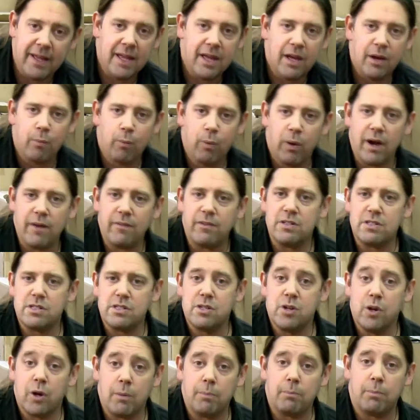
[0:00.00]
whatever's
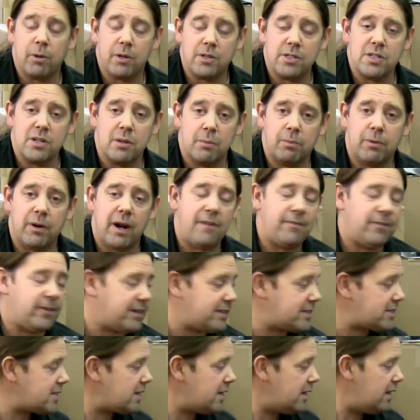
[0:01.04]
your personal
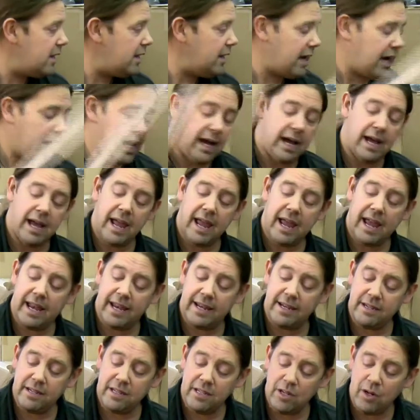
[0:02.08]
preference.
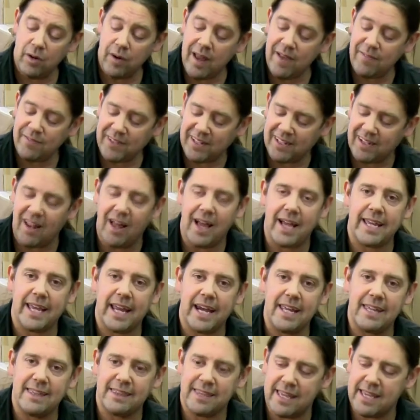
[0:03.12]
And you don't have to unlock
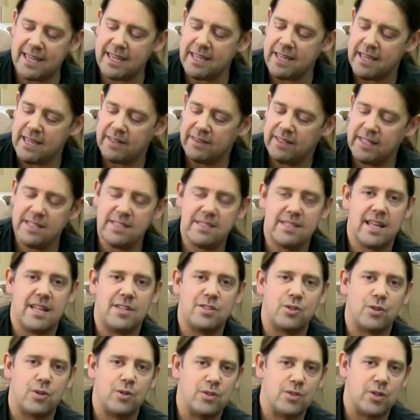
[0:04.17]
anything. These set
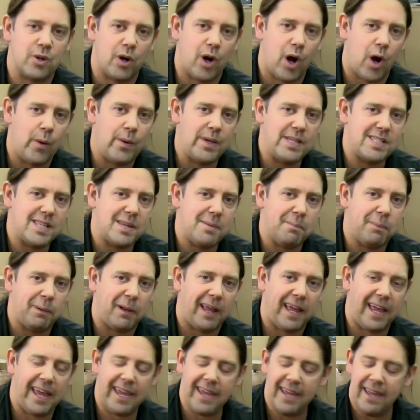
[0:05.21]
screws are always in
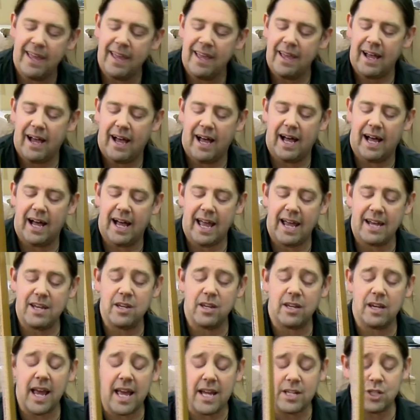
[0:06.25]
play. And you
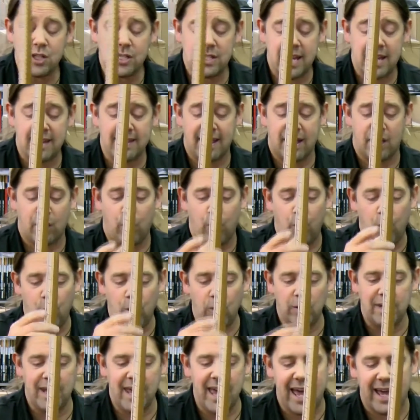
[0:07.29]
can actually take that
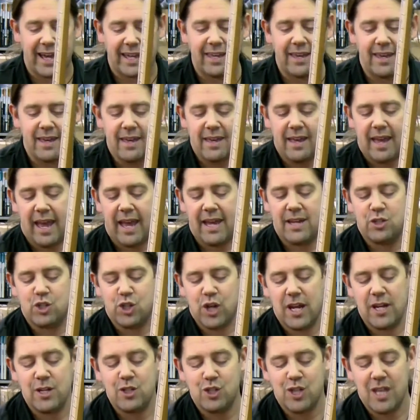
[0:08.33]
whole neck and
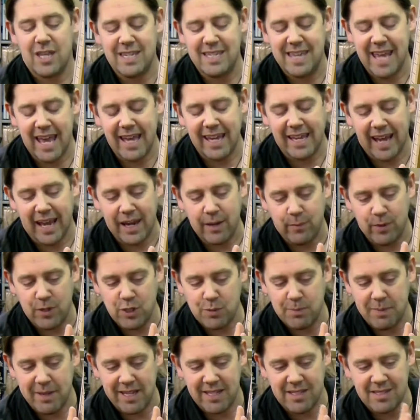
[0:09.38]
change the deck height,
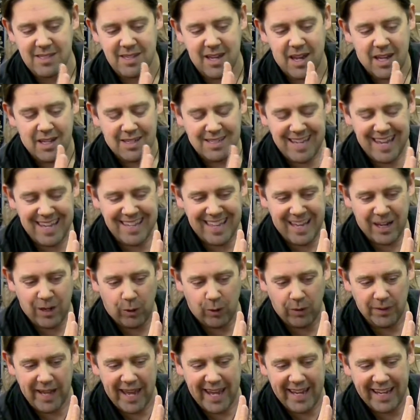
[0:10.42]
which means take that
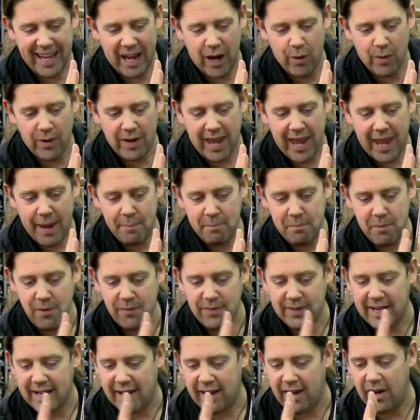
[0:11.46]
whole neck out and move
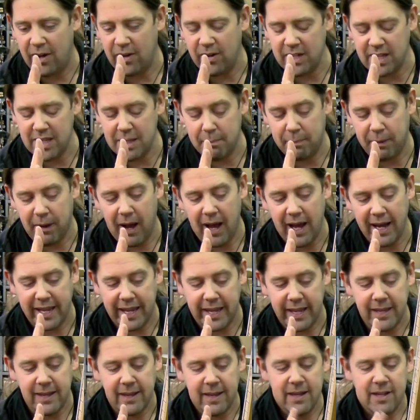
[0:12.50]
it out of the
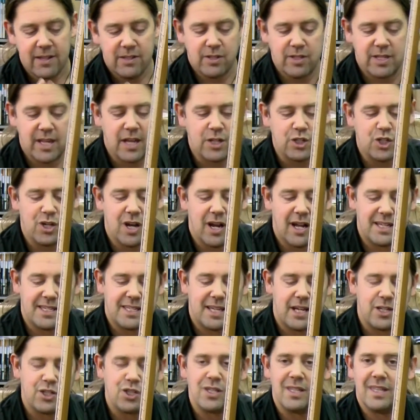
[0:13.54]
body, so it's actually not
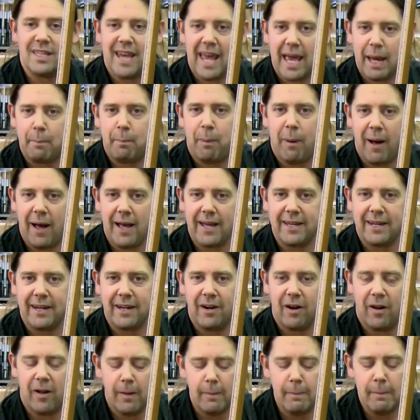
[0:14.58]
touching the neck pocket at
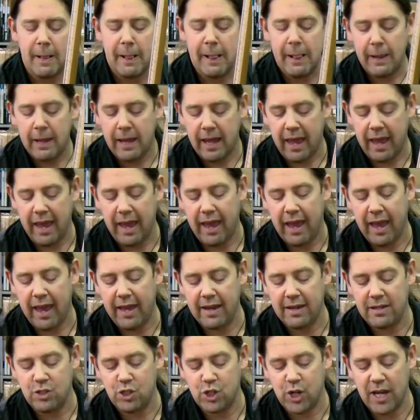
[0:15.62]
all,
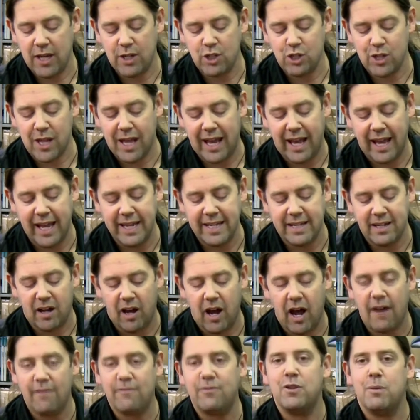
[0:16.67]
and change the height
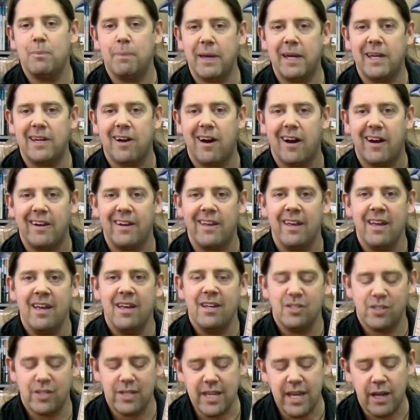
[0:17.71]
off the pickguard.
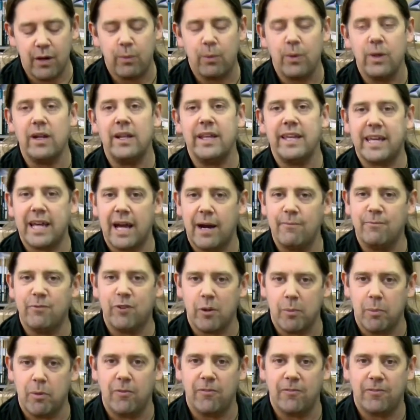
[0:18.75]
So you can get a really
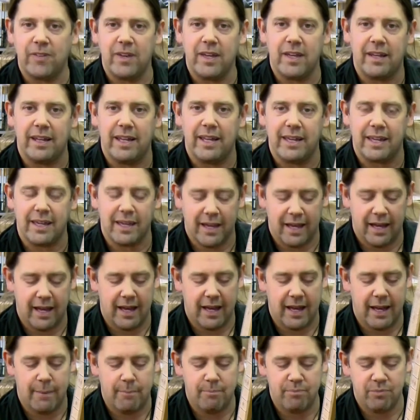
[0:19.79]
comfortable feeling
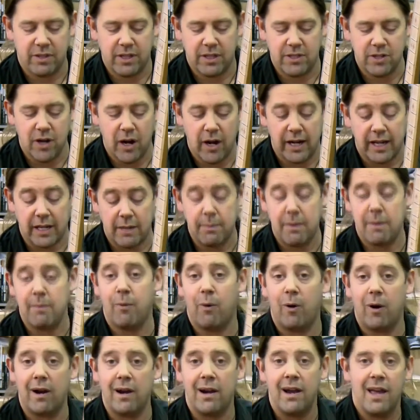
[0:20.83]
guitar. It can be
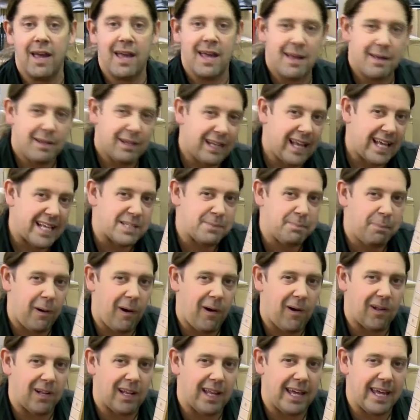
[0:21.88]
more Les
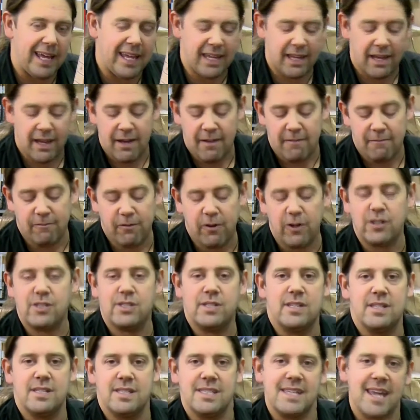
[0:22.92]
Paul-like
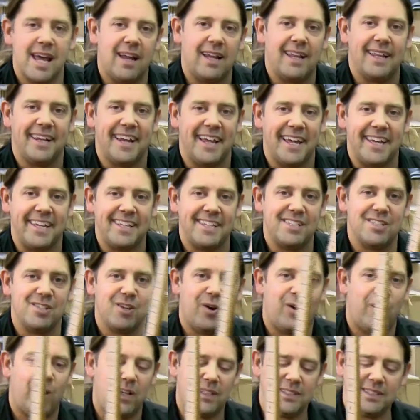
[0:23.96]
versus Tele-like.
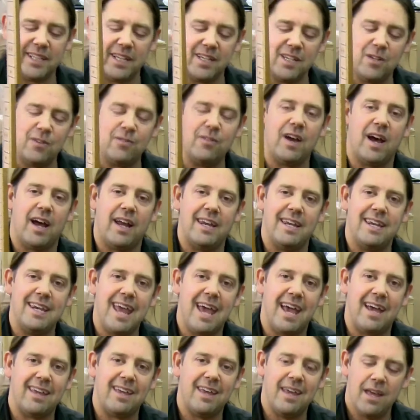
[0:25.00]
So all of a sudden you've got a
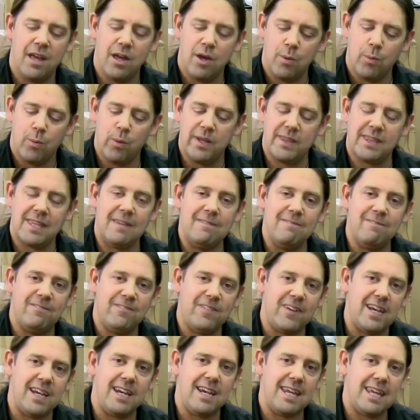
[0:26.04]
neck with
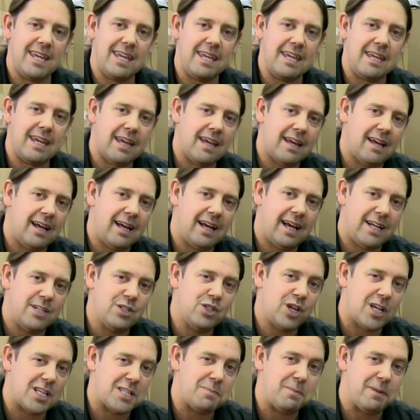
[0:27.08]
infinity
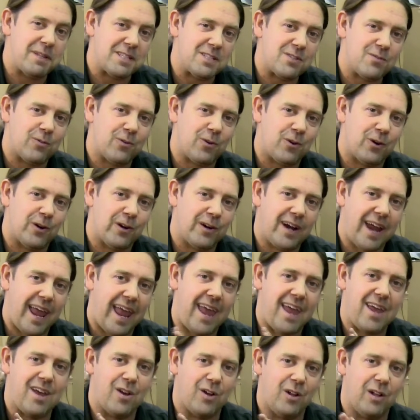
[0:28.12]
adjustments for
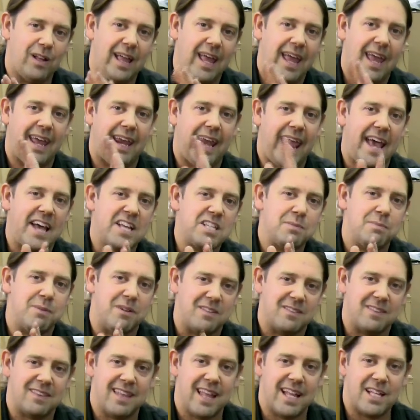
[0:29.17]
angle and
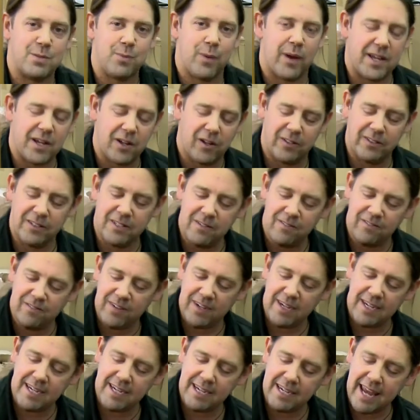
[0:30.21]
azimuth, and that's why I call it the
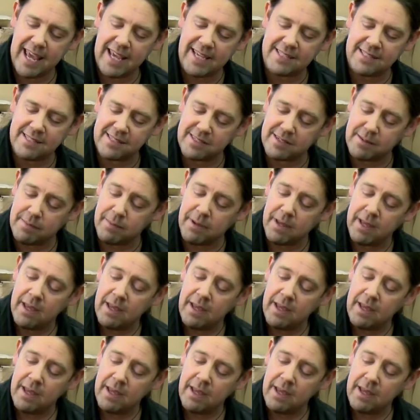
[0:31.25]
infinity neck system.